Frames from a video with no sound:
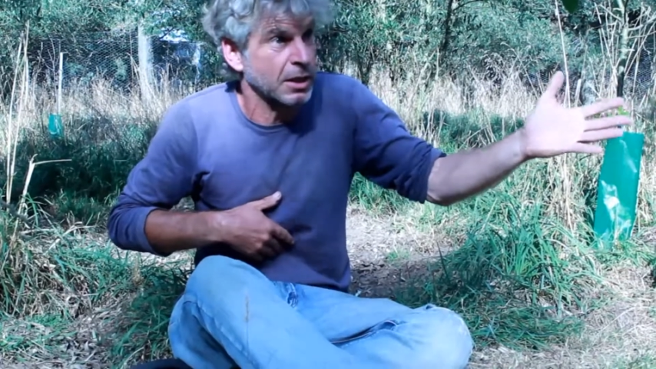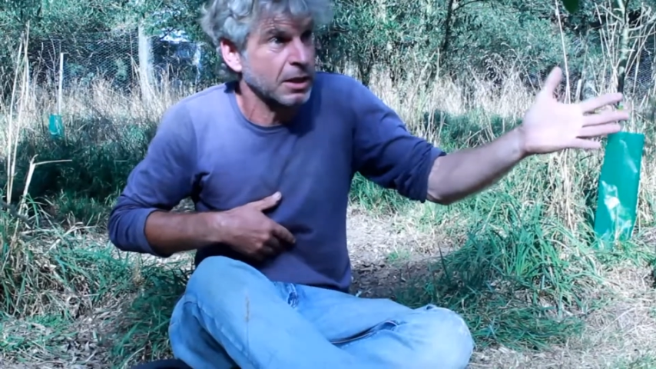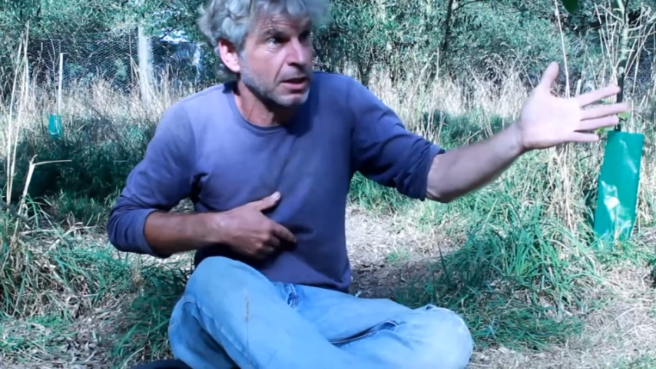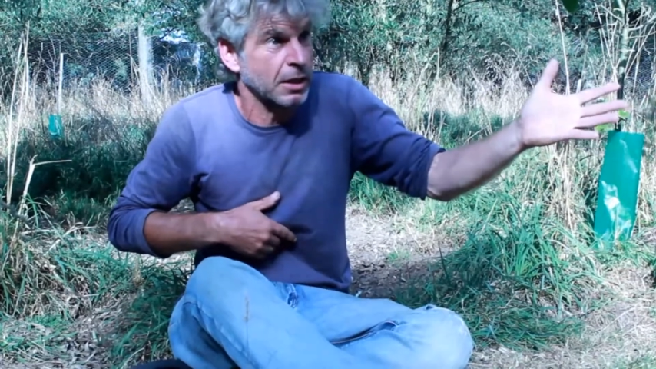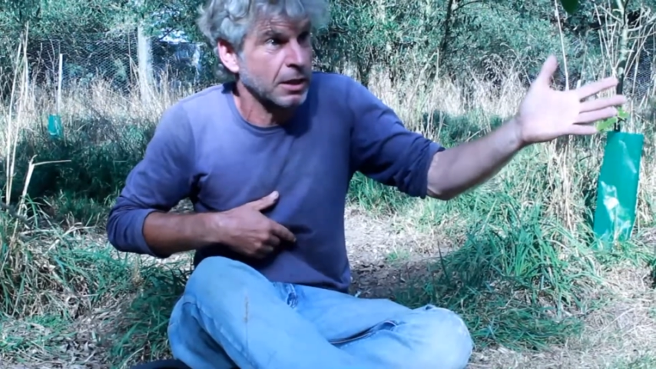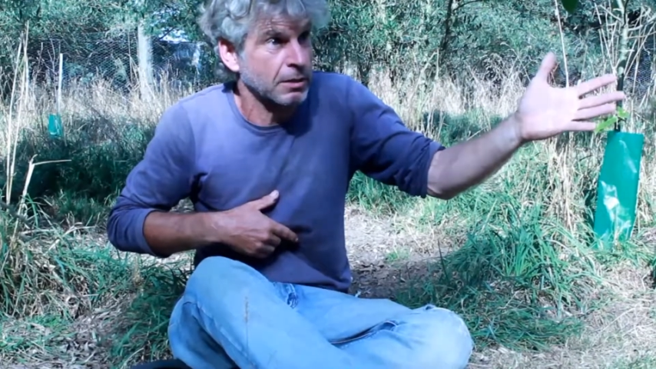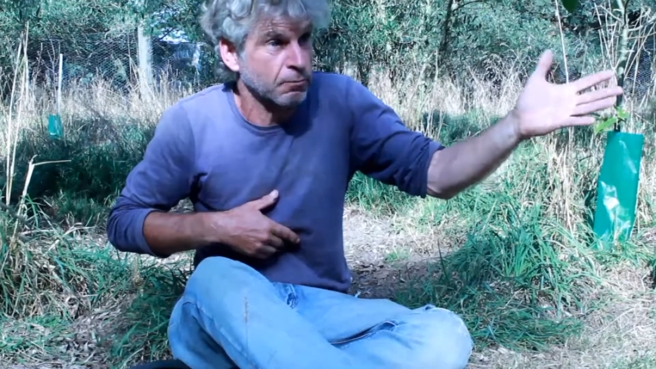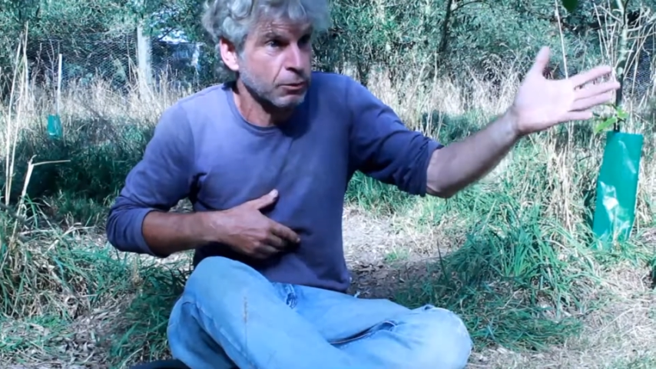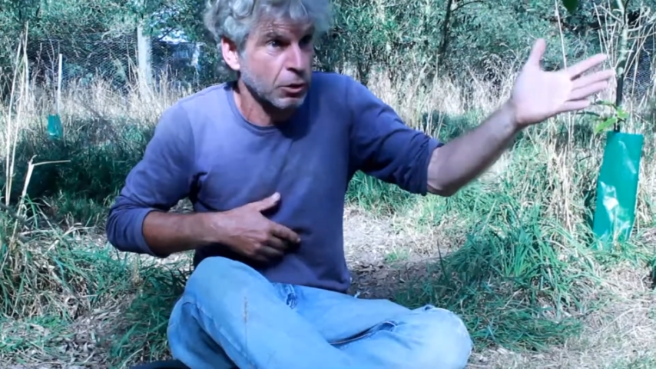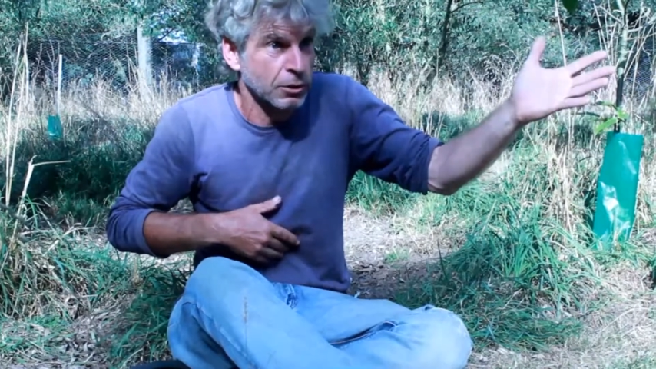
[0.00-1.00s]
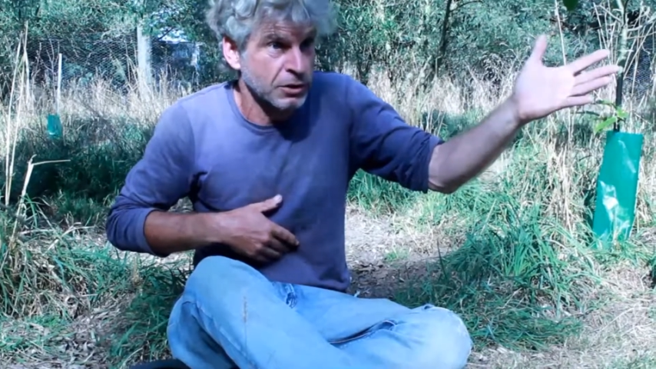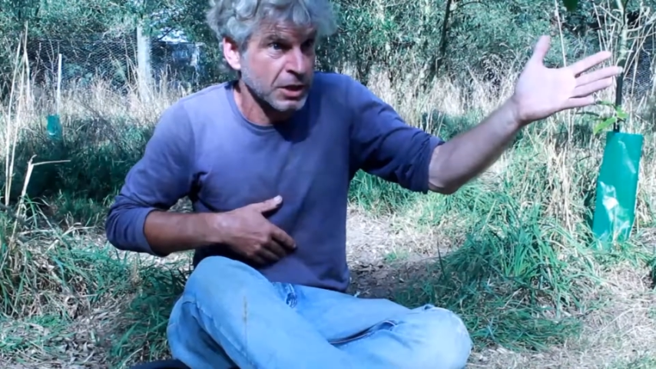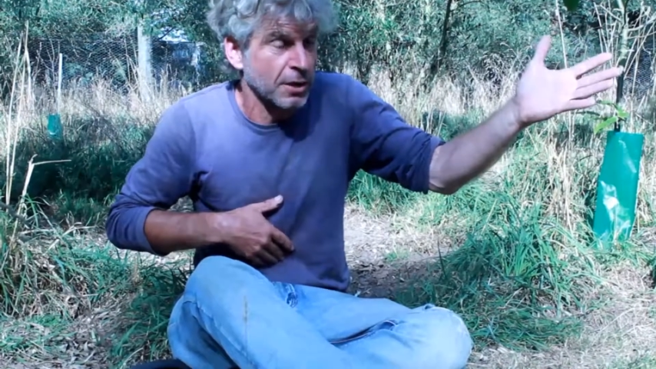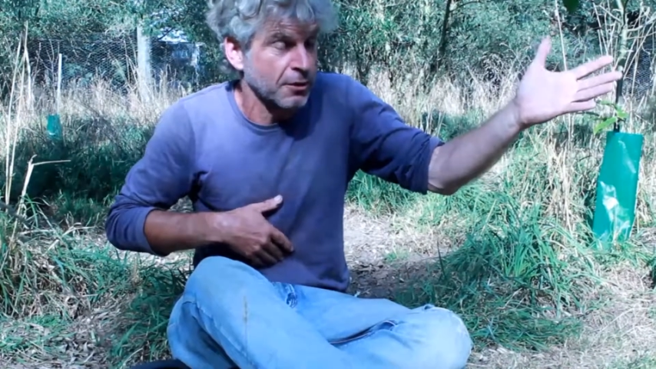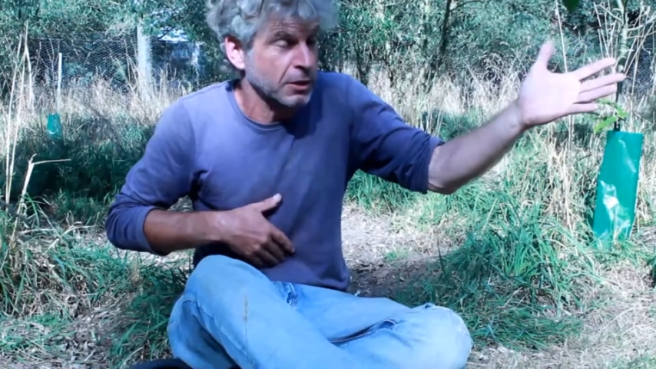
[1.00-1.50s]
and we've got to
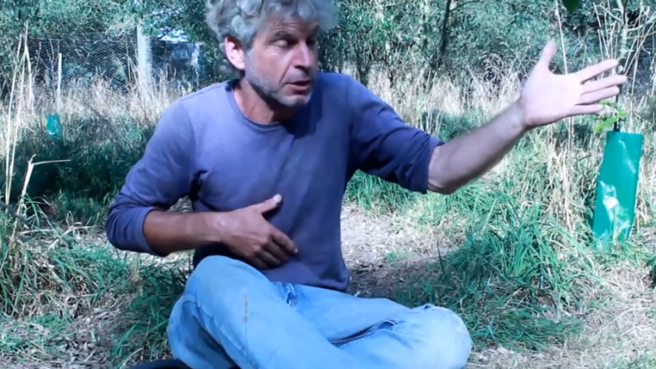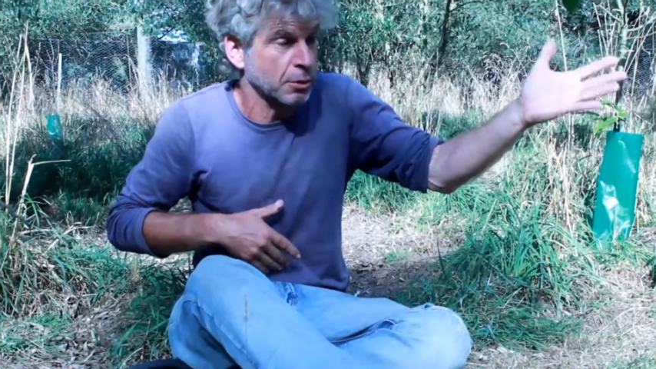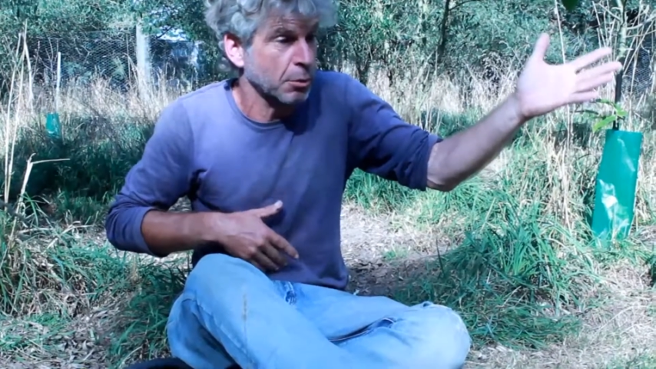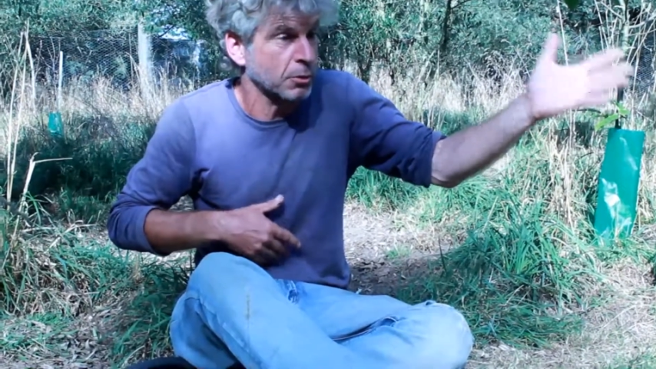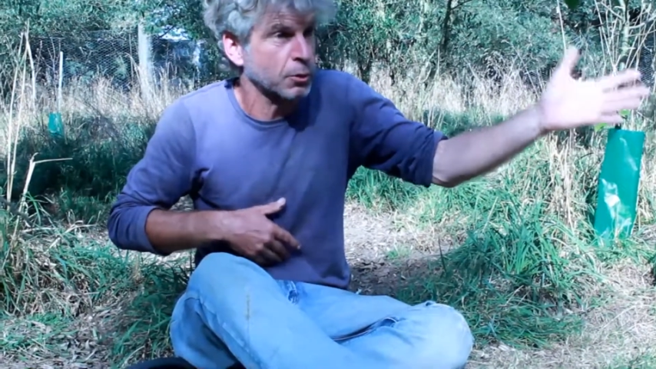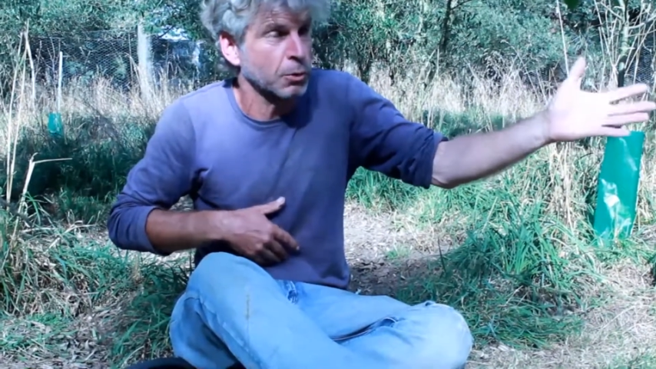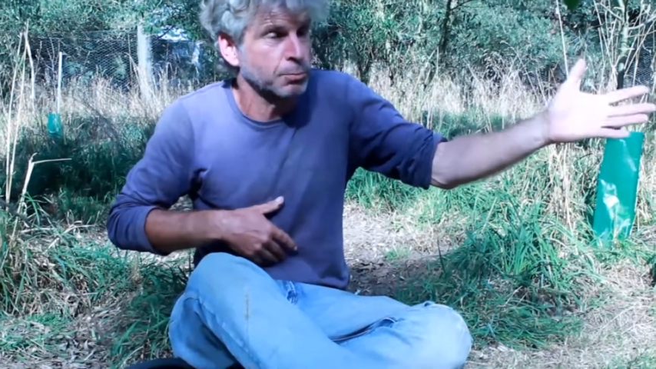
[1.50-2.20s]
start thinking about